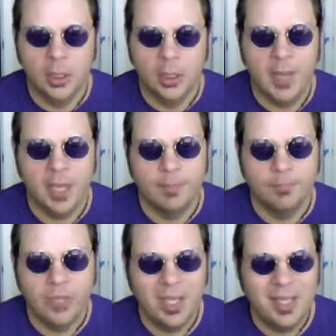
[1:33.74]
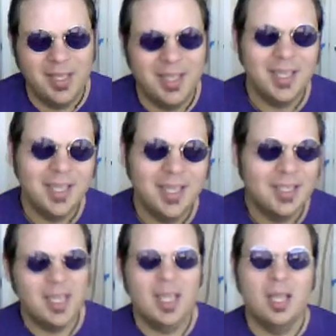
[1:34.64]
man,
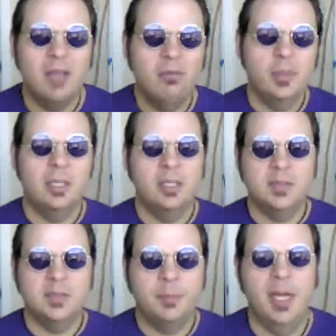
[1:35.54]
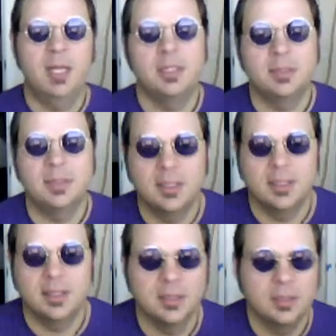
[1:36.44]
everybody loves to pile on
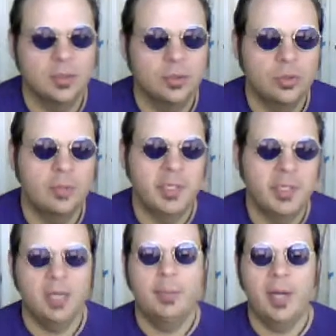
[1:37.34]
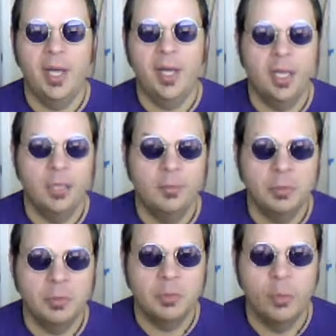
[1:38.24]
Texas, so I'm not going to pile on, but
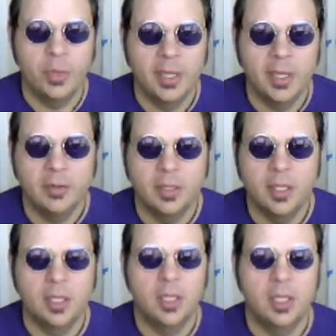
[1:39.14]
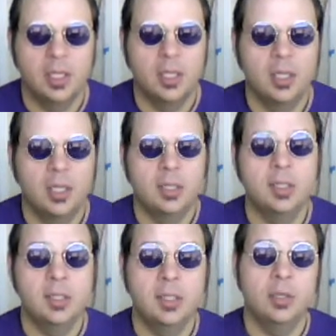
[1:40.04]
I'm going to point out that they
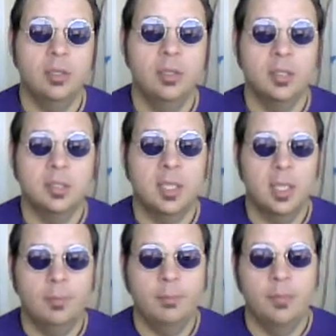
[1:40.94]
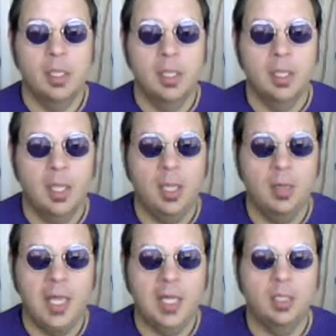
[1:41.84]
did narrowly escape in
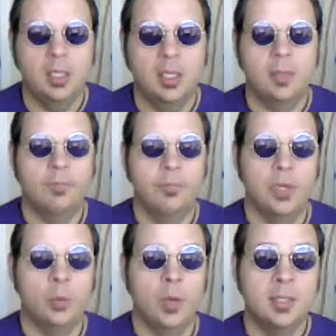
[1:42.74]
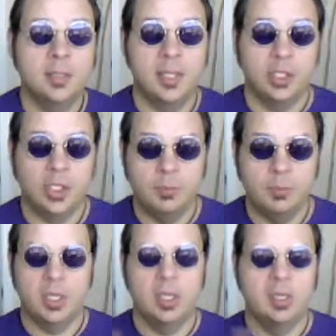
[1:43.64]
that there was that cheap
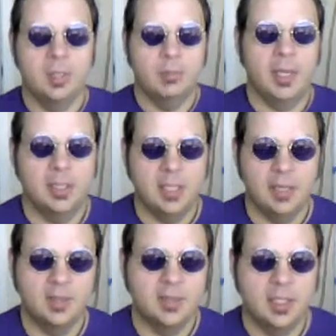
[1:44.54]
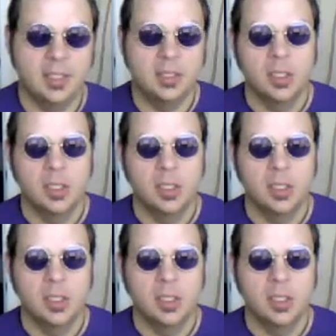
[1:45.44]
shot that Mike Davis did.